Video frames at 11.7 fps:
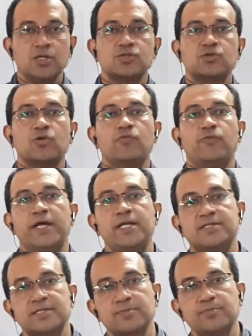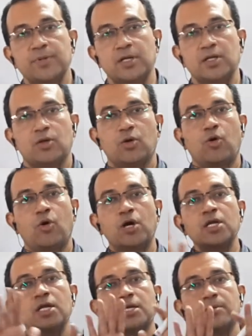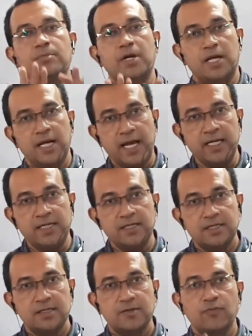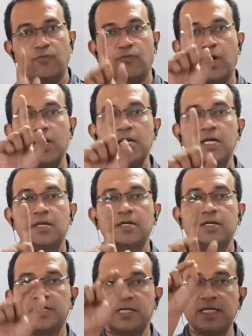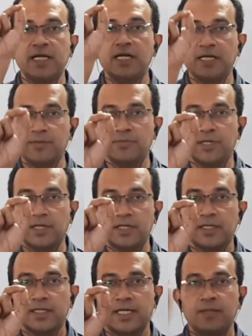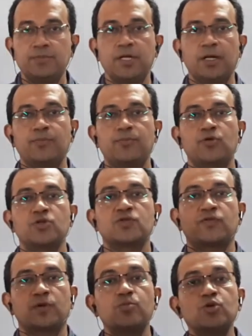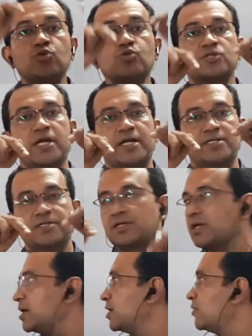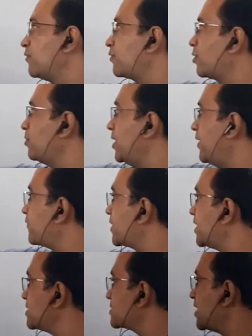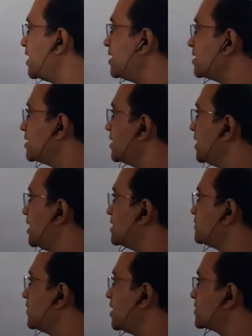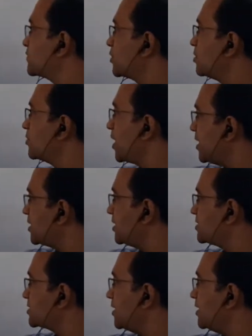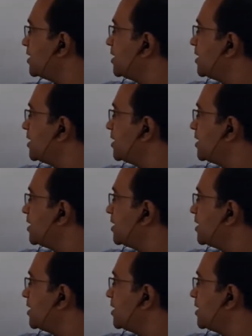So, very simple. On a number line, one real number can be approached from two sides, from left hand side as well as from right hand side.